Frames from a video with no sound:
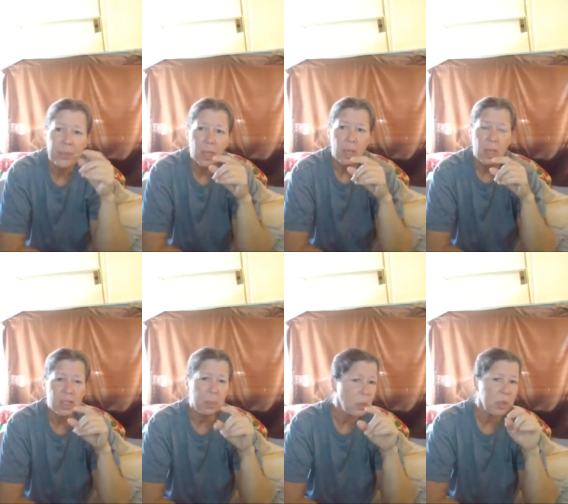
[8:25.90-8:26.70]
He's
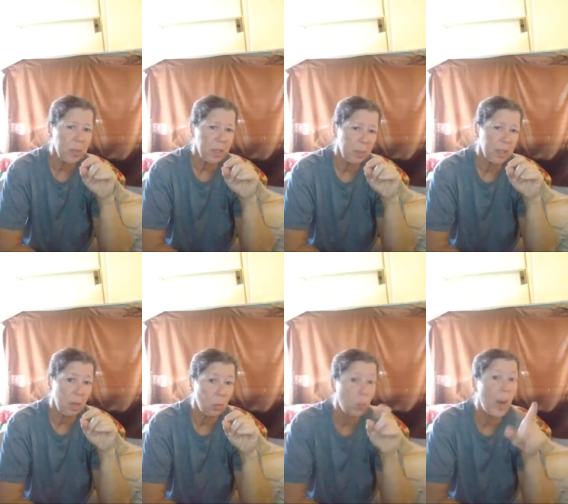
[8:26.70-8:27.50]
supposed to be coming
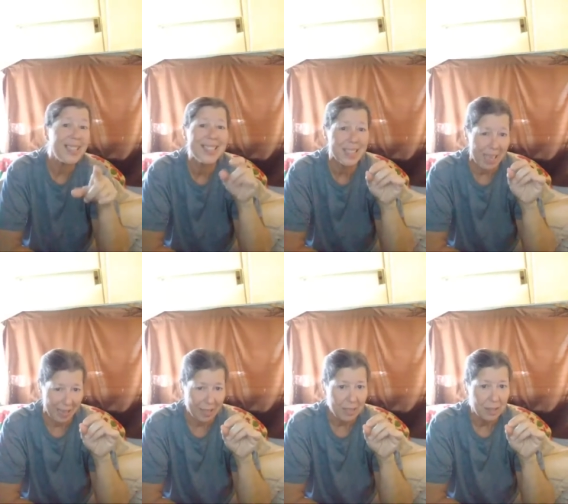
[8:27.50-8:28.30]
down Wednesday.
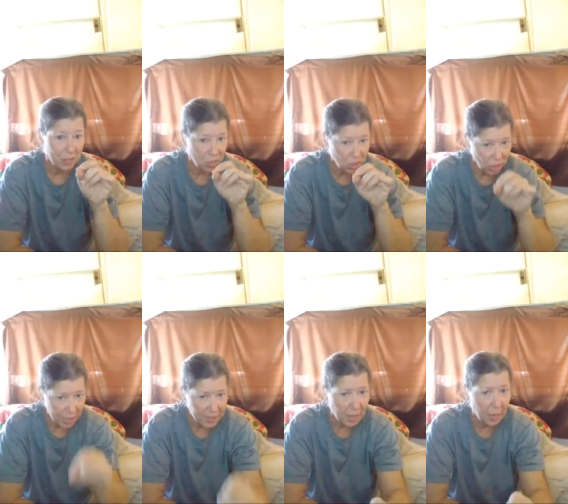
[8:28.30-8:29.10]
This is
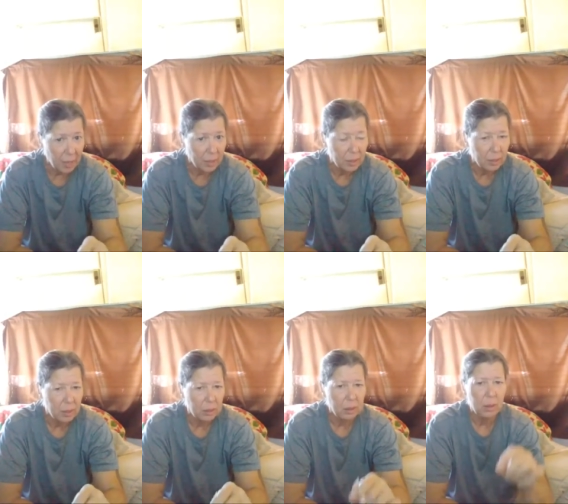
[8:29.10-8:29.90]
Sunday.
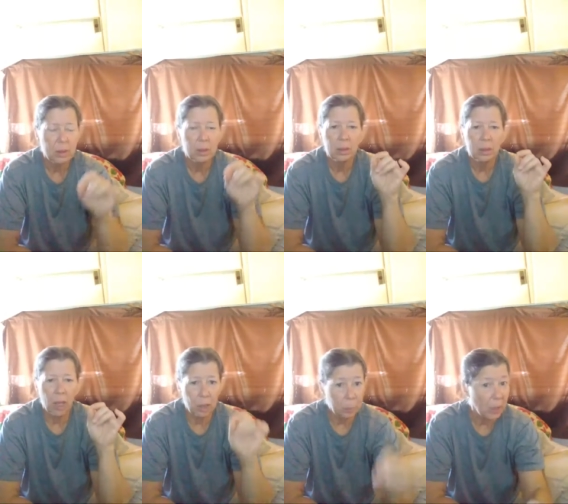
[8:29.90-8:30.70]

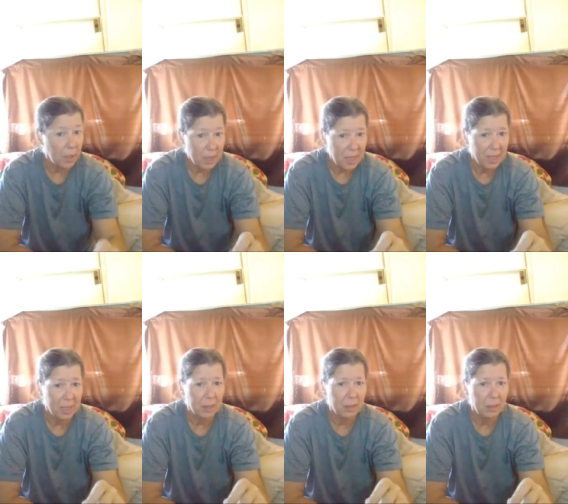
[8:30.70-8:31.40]
100 plus heat.